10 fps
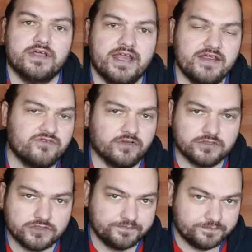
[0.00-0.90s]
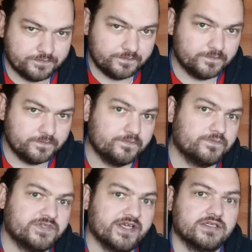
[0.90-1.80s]
any such
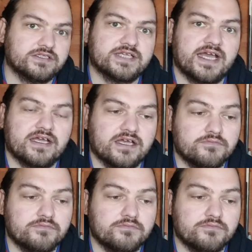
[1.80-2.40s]
thing as that,